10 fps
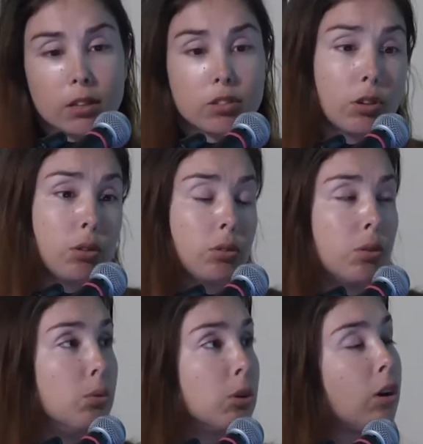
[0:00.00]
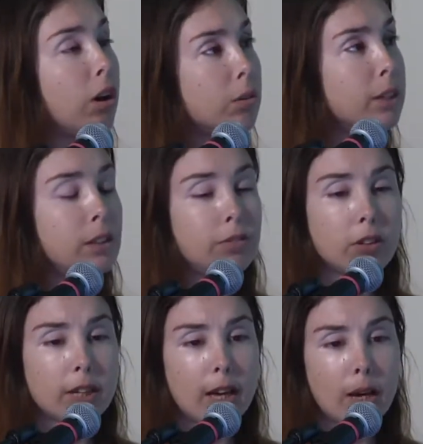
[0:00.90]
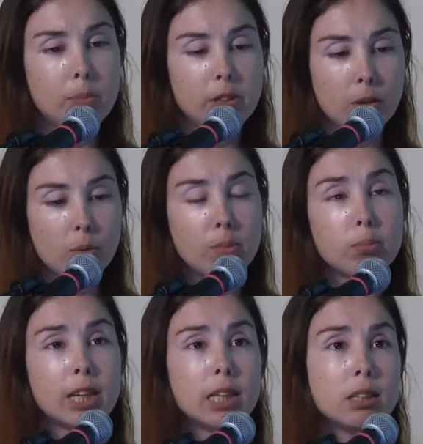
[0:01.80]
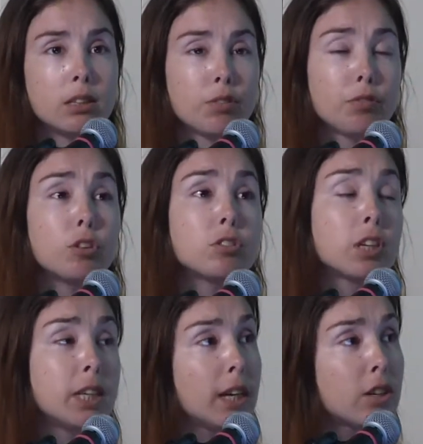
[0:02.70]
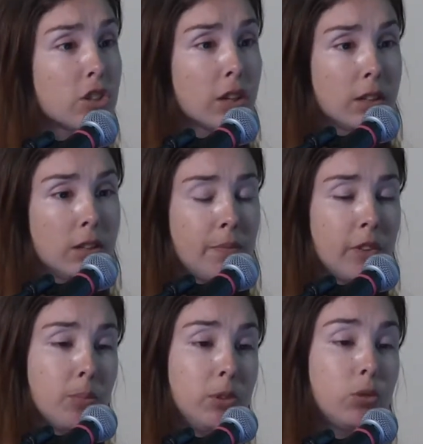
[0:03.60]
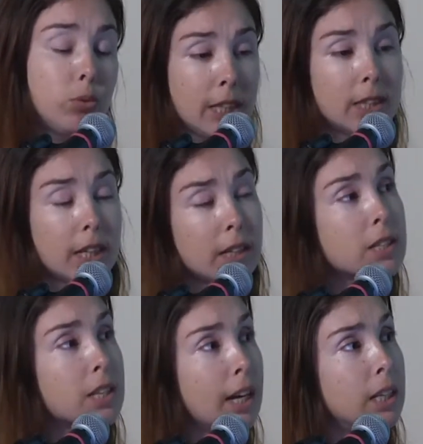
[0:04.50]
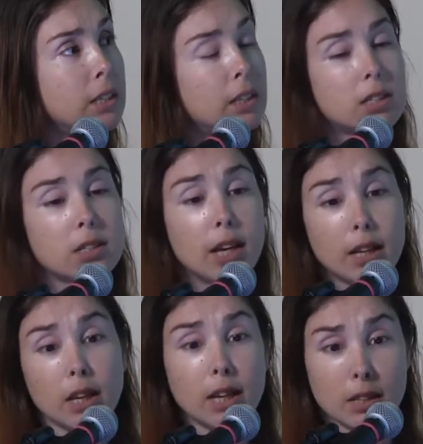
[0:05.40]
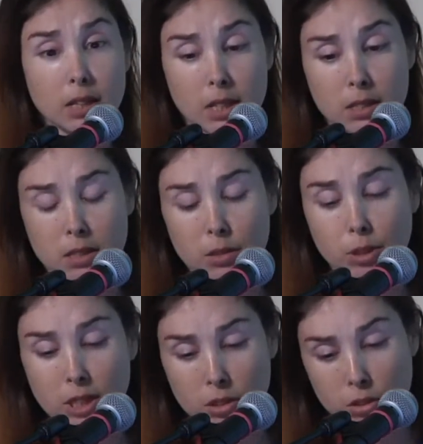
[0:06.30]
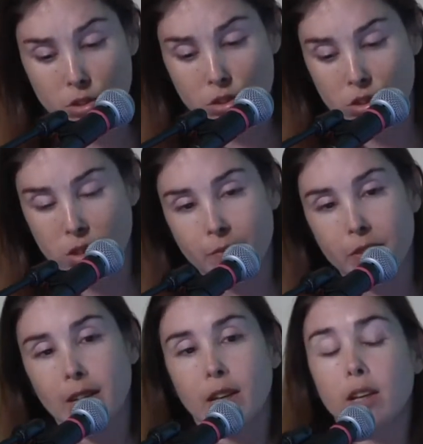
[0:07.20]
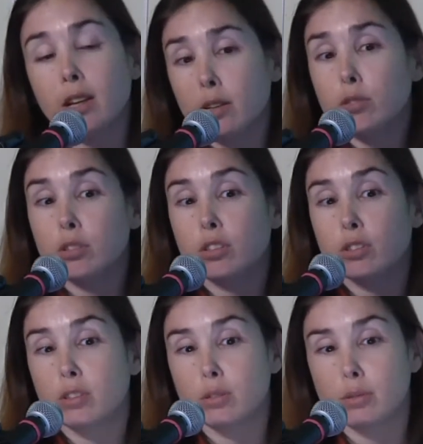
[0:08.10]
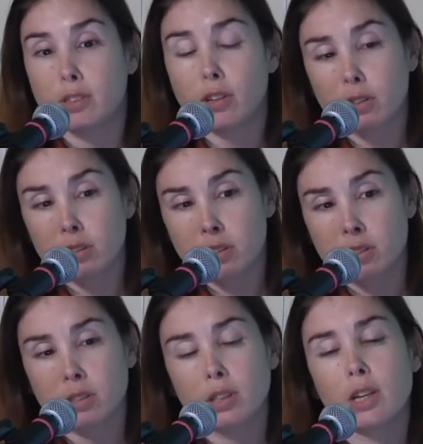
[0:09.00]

So we're already very happy that we made this first connection between data scientists and ALS research. Now to the results.